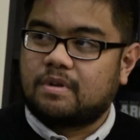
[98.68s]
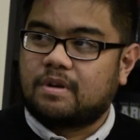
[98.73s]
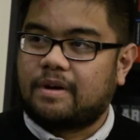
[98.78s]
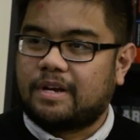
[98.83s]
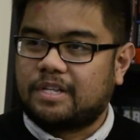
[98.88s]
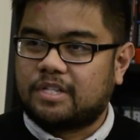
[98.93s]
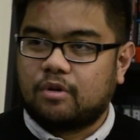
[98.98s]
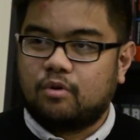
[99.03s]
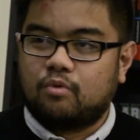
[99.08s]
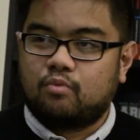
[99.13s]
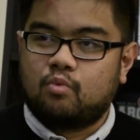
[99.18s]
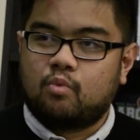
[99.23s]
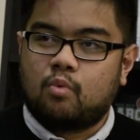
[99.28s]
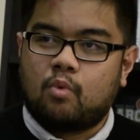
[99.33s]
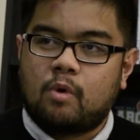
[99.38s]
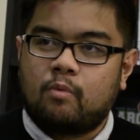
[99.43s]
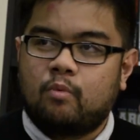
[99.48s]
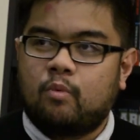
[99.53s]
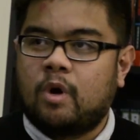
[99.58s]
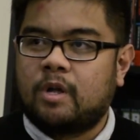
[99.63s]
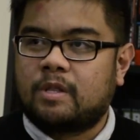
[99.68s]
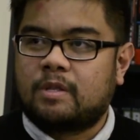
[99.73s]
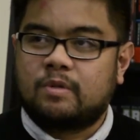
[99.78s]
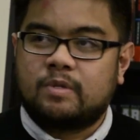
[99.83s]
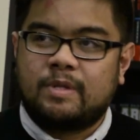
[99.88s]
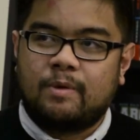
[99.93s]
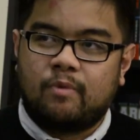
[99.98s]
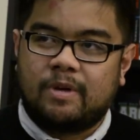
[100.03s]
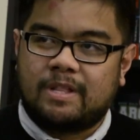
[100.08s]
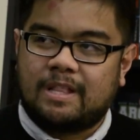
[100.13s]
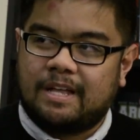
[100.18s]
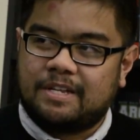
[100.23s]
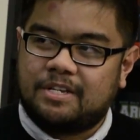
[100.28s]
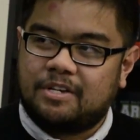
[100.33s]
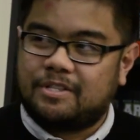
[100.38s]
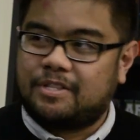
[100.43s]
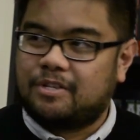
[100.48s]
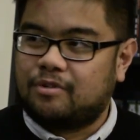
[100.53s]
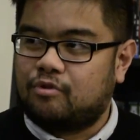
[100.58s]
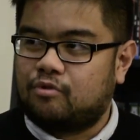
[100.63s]
All right. So what led you
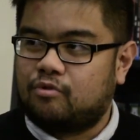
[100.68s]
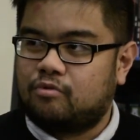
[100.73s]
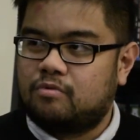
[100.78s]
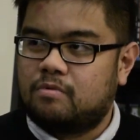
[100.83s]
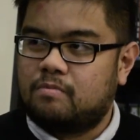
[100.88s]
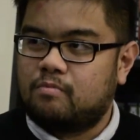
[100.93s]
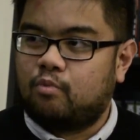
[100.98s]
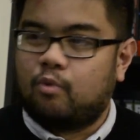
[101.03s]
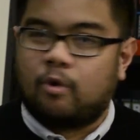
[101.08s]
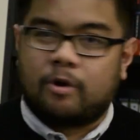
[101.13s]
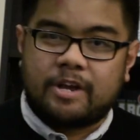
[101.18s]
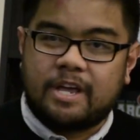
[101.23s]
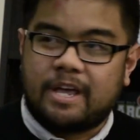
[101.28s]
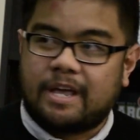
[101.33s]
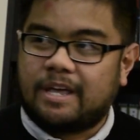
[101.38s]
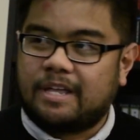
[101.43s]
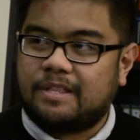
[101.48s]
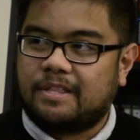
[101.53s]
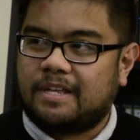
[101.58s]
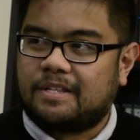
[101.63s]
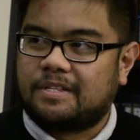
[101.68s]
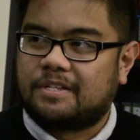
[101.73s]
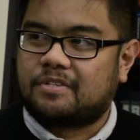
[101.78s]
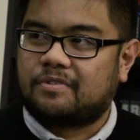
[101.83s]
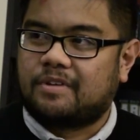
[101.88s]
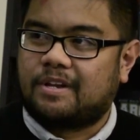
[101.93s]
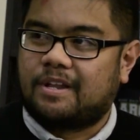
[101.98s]
to working in the industry